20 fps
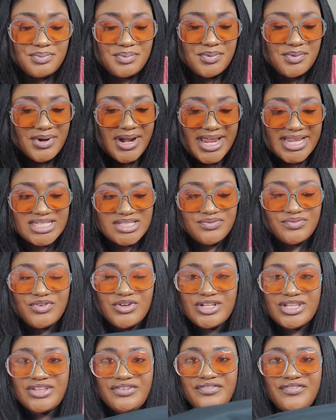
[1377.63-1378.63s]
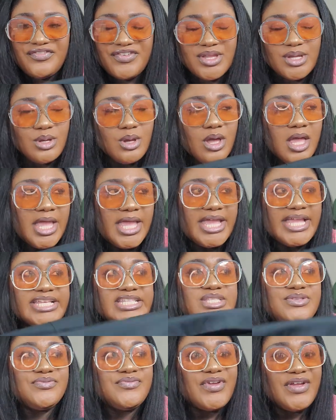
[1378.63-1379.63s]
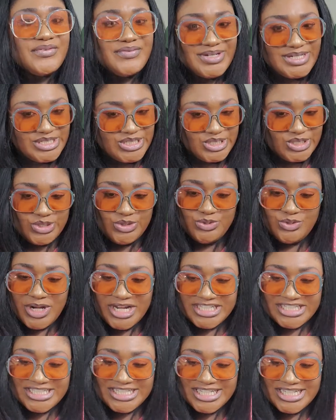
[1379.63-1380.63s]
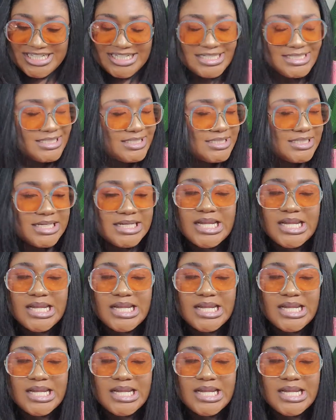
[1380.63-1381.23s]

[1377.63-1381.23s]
price for the feel. It's very stretchy. This is